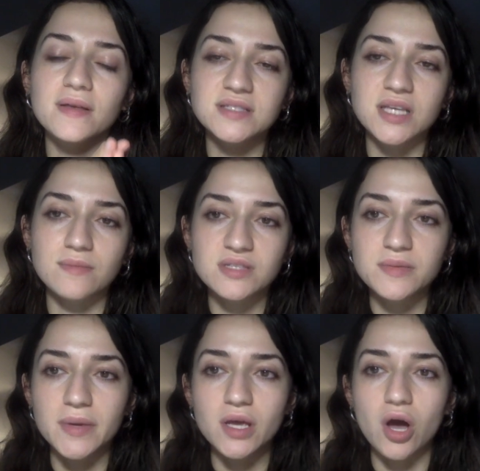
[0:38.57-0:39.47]
seems
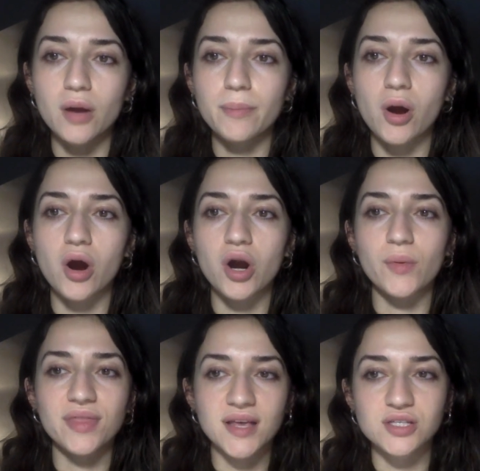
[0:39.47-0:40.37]
to be on par
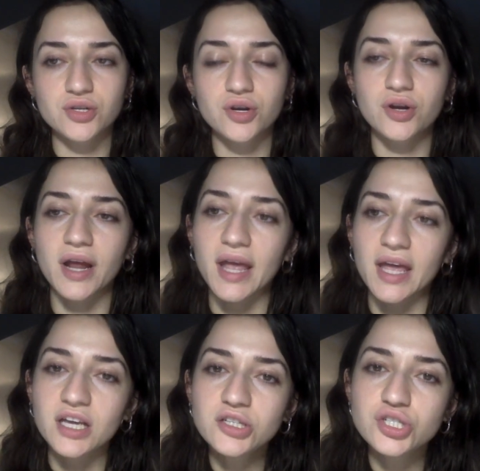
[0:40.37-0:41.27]
with his or her
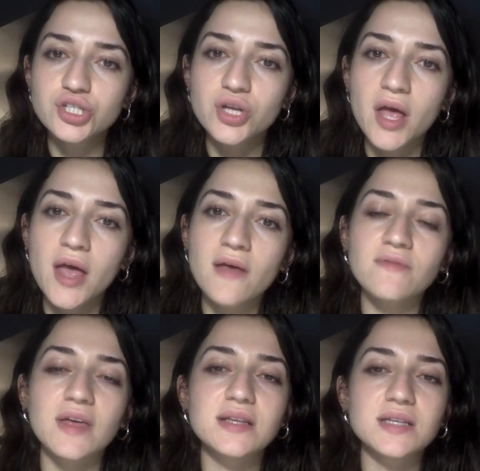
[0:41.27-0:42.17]
age.
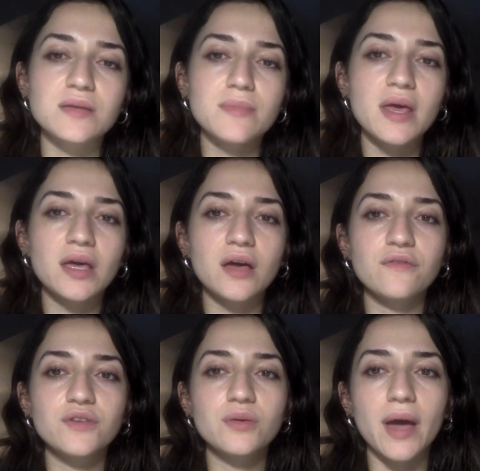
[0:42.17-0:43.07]
They did make a
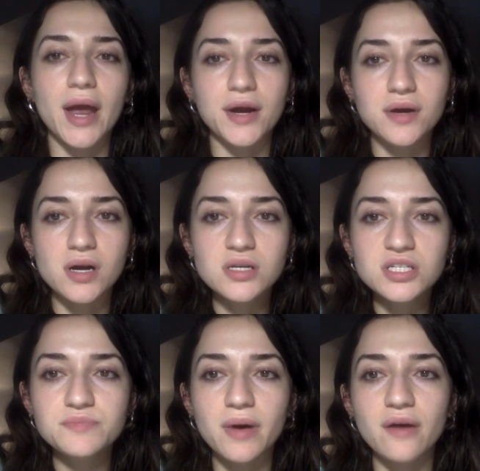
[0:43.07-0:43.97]
few
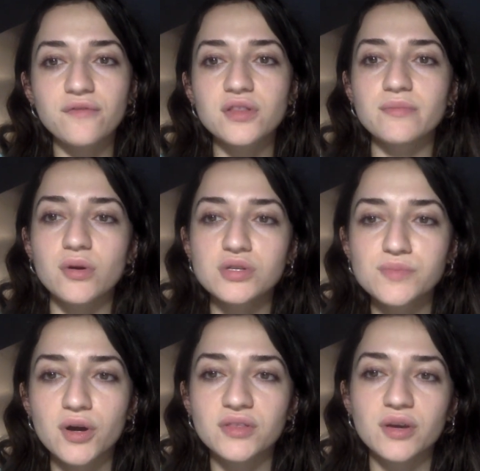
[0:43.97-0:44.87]
errors, but for the most
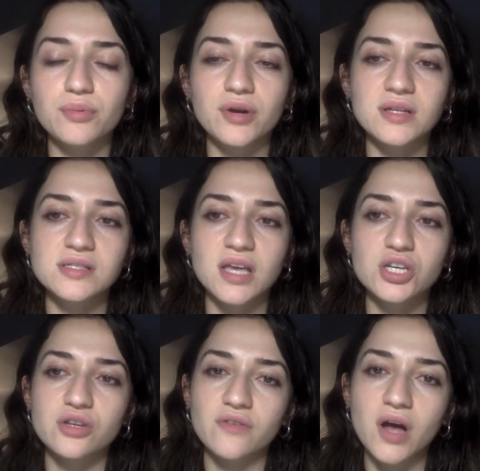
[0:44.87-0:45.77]
part, their
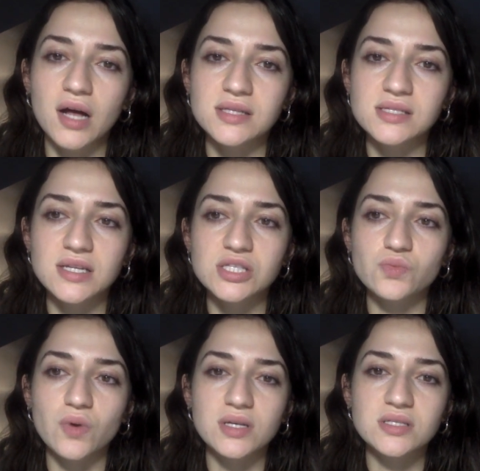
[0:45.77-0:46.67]
pronunciation of consonants
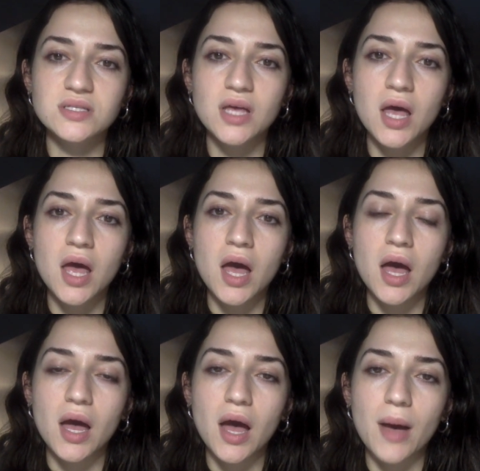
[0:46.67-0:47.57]
was
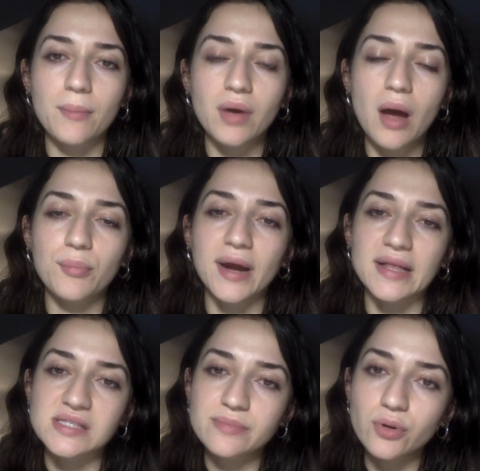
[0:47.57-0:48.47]

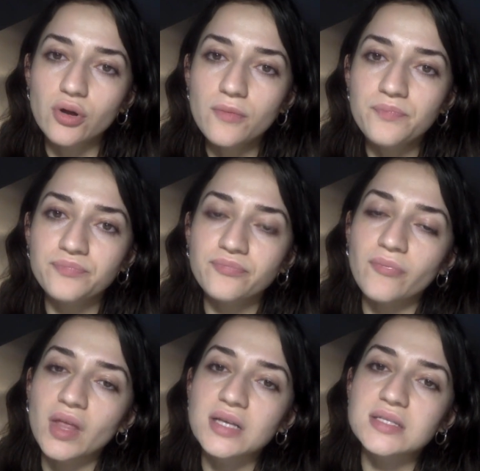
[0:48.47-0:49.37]
comprehensible.
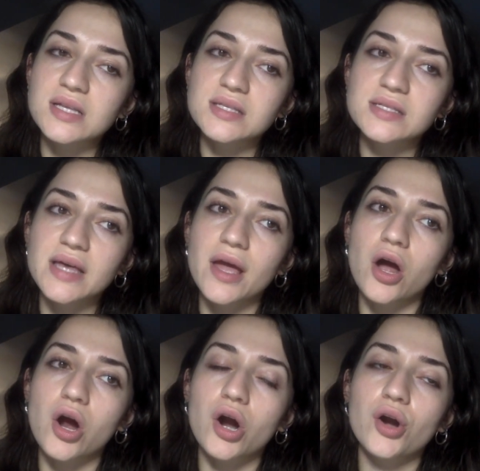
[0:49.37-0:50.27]
Since they
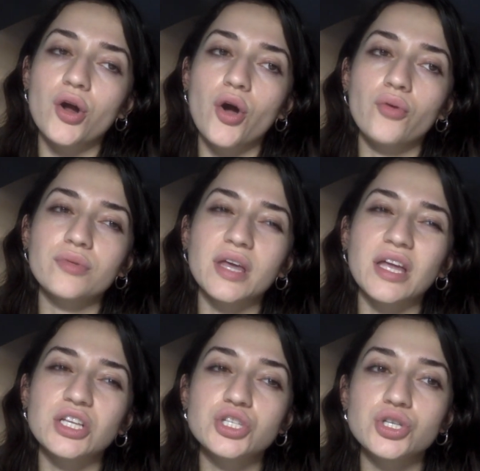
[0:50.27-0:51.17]
are
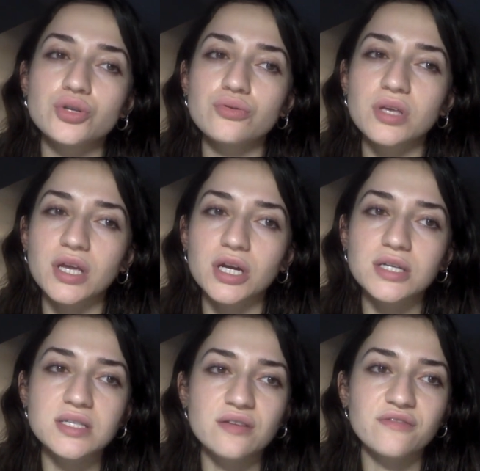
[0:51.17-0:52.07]
only 2
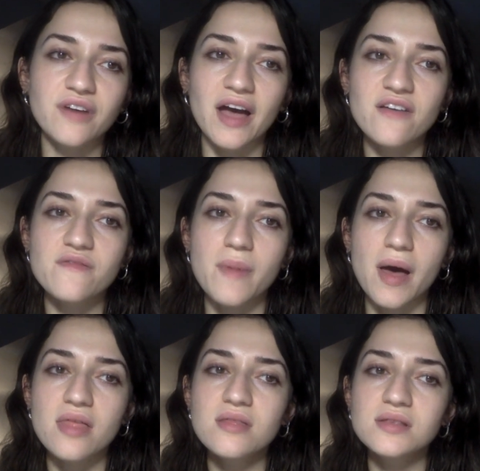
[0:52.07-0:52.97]
years and 5
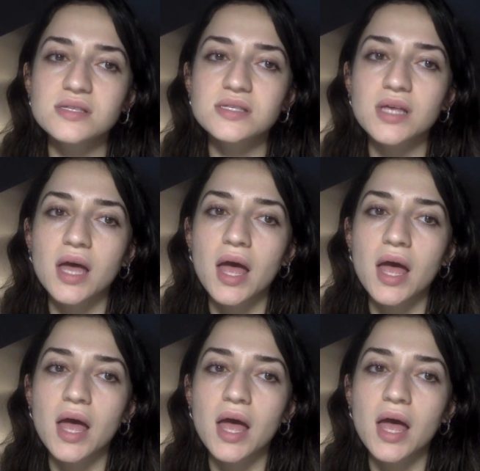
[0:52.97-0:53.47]
months